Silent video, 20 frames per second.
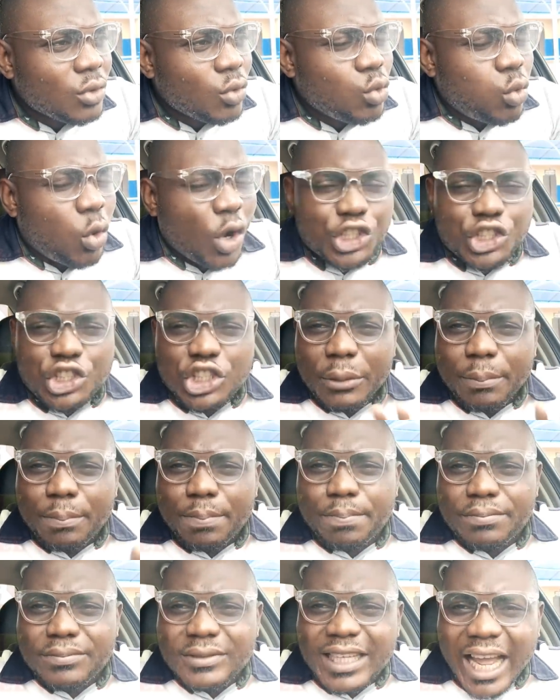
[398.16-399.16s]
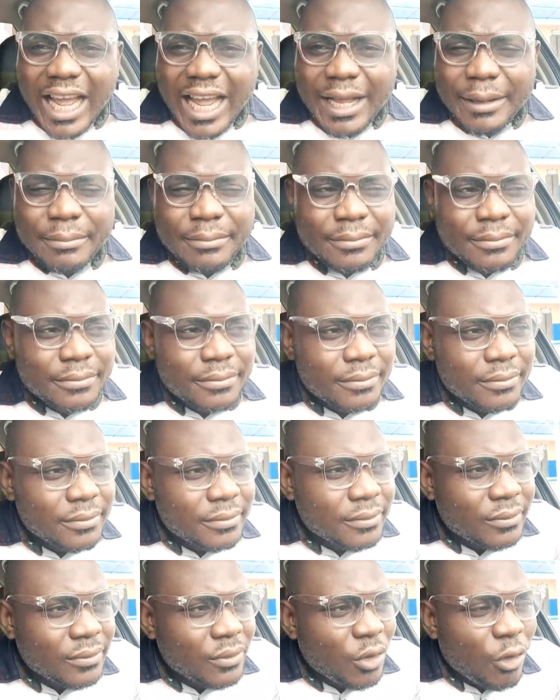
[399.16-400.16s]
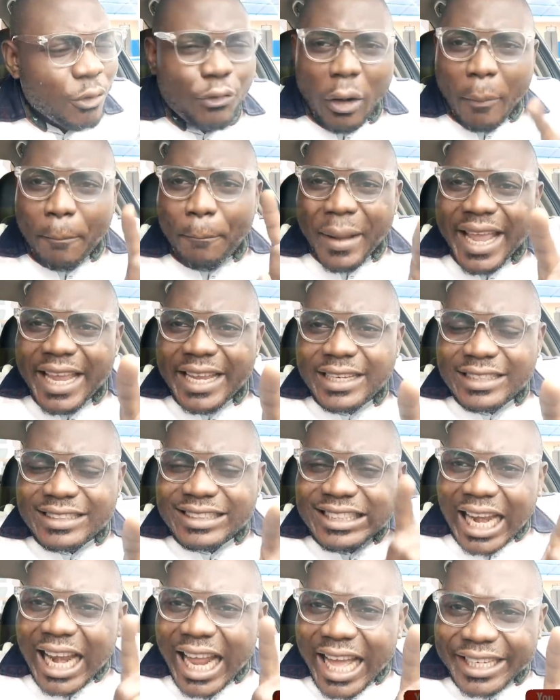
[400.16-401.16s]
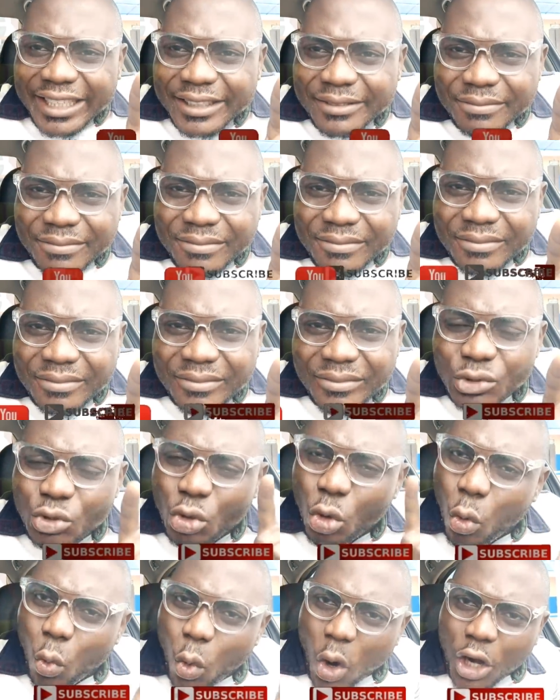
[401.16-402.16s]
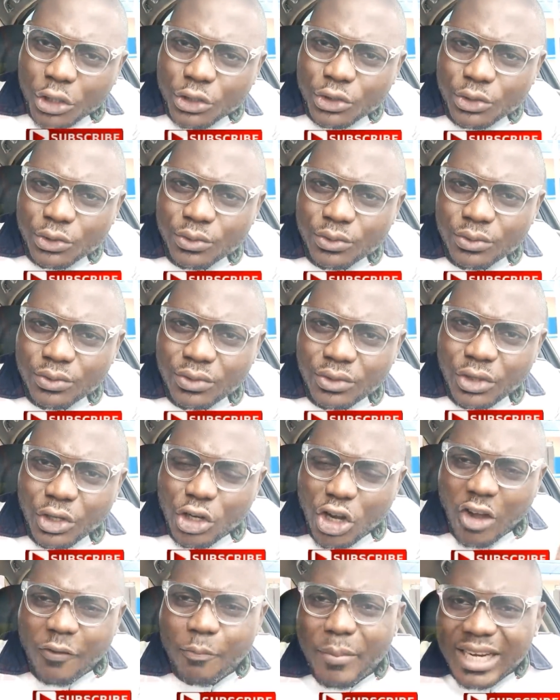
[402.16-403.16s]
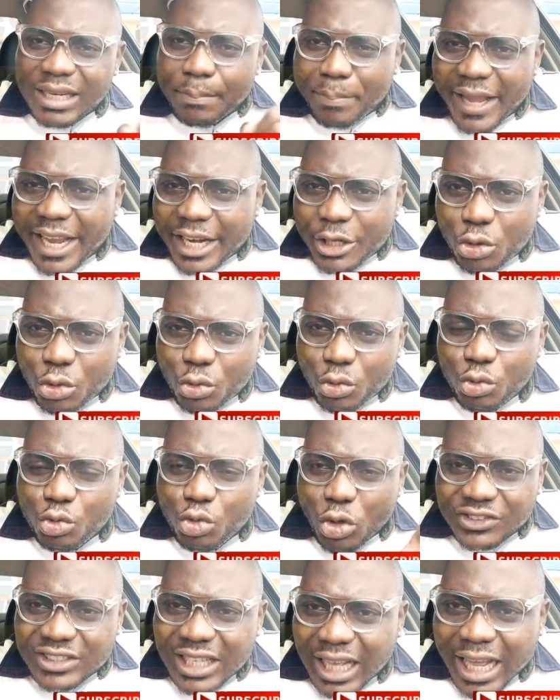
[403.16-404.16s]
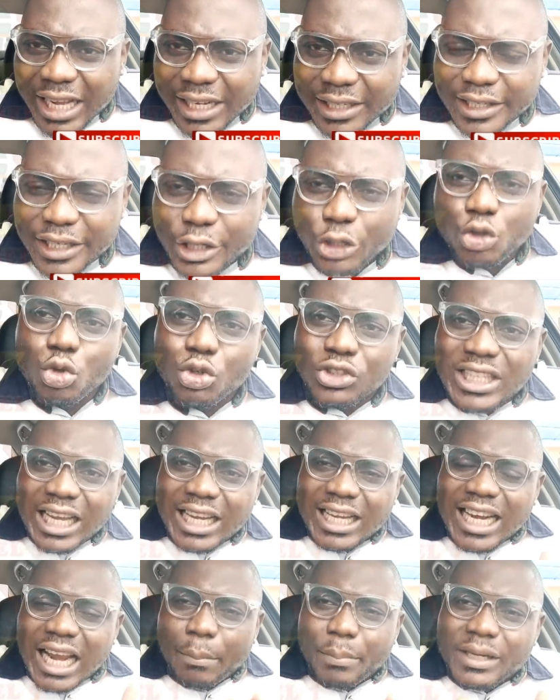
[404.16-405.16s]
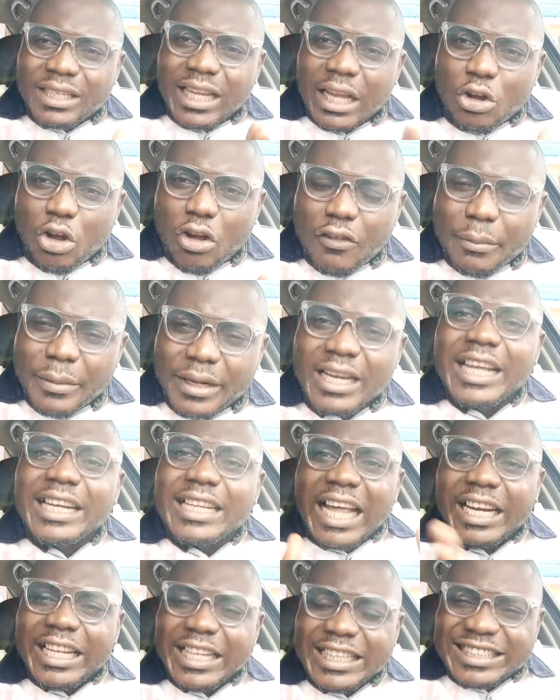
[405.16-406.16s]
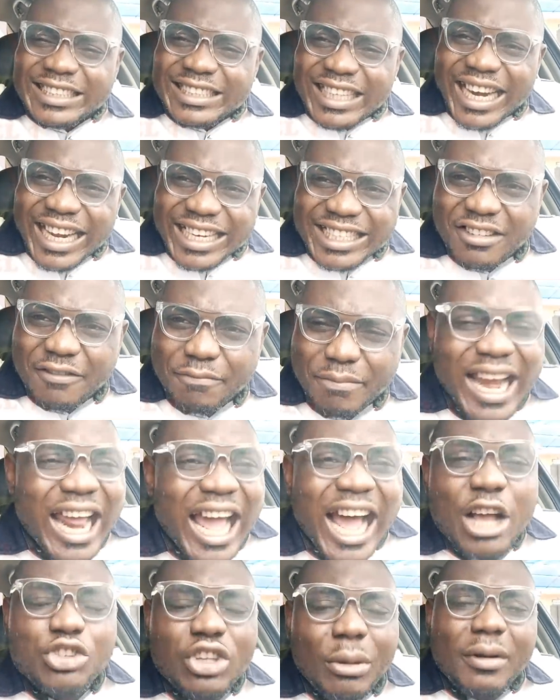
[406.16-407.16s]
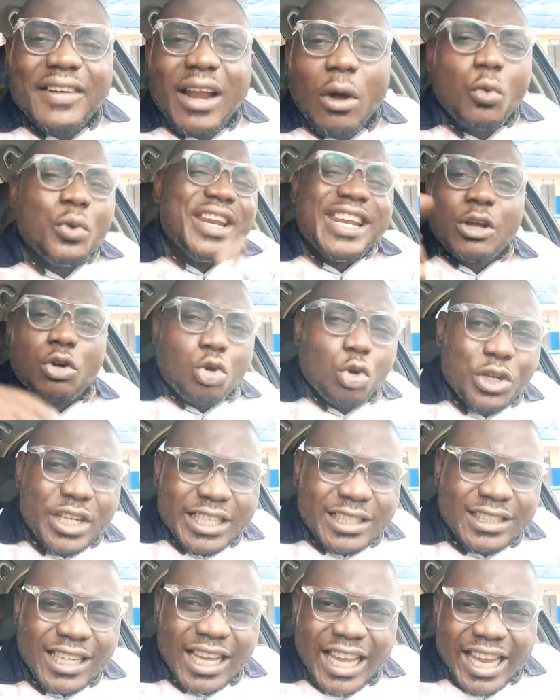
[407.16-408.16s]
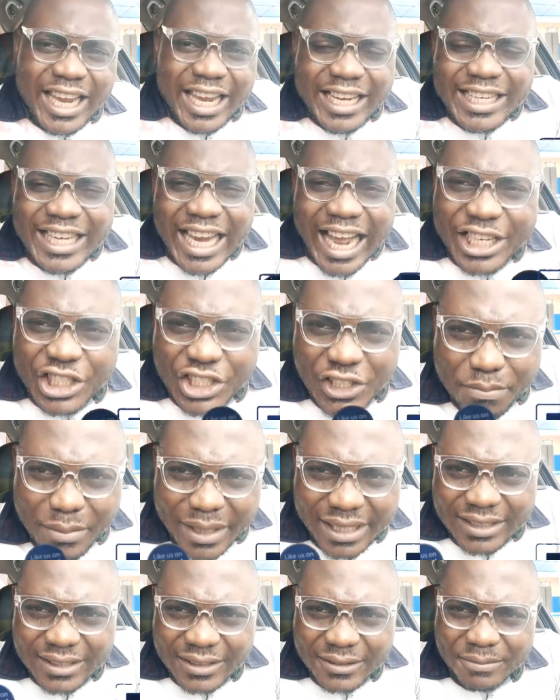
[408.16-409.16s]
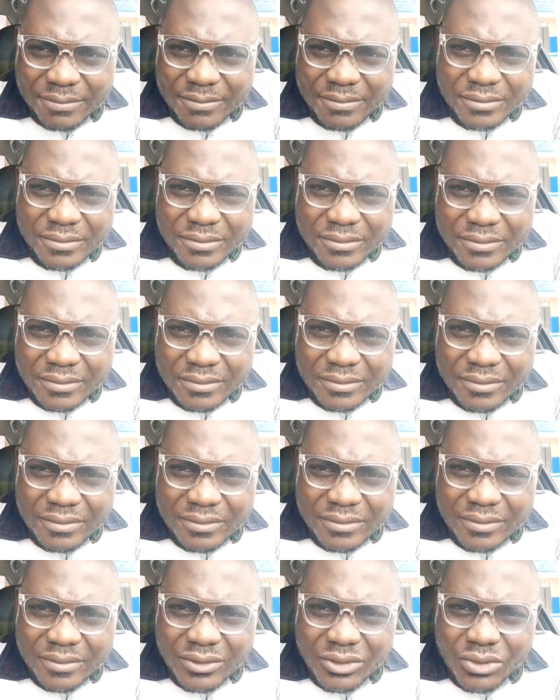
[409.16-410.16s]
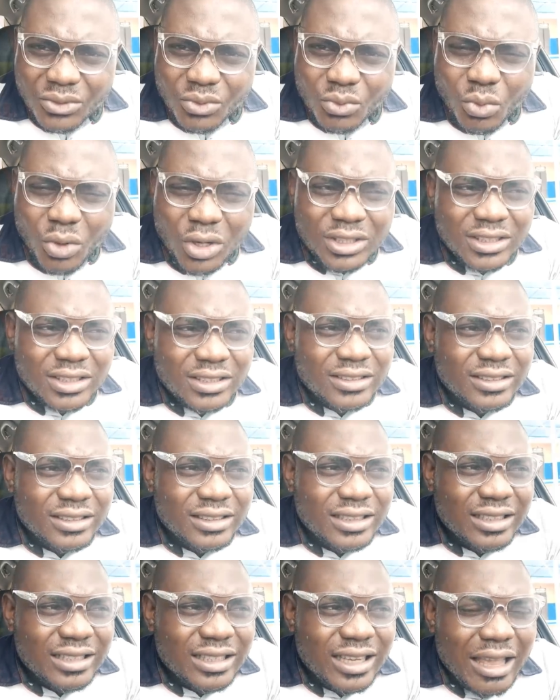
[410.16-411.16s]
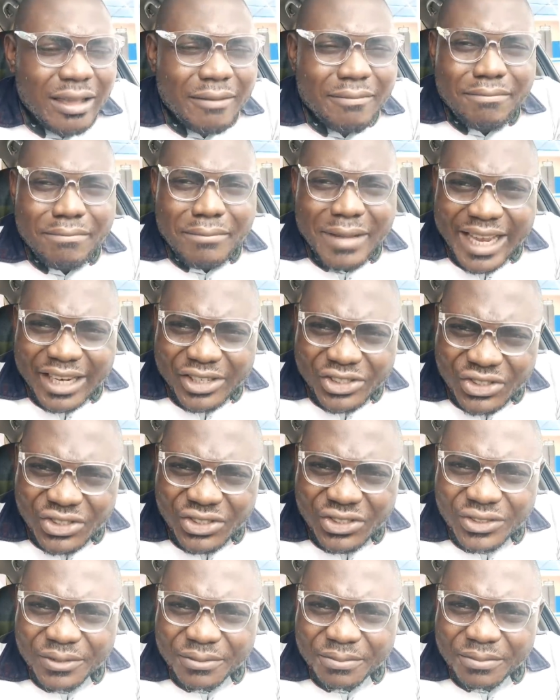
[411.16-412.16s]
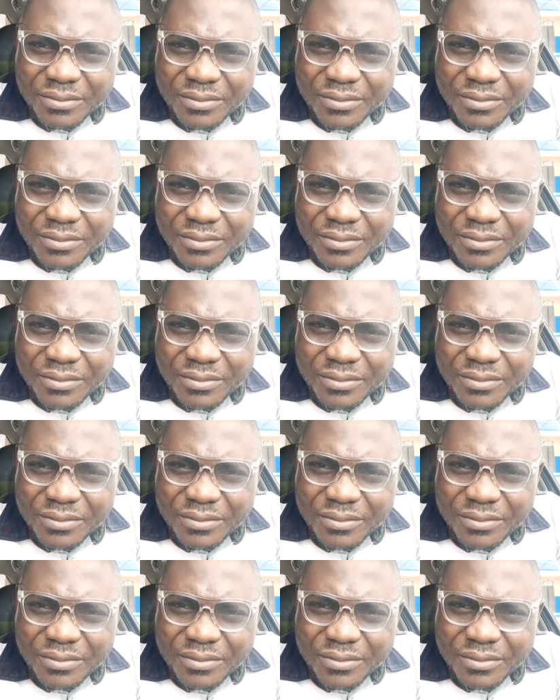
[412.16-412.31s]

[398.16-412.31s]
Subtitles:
worship them for paying salary. You worked, government paid you your salary. You start clapping the government that it's an achievement, and some of them will include it in their achievement. What a mess.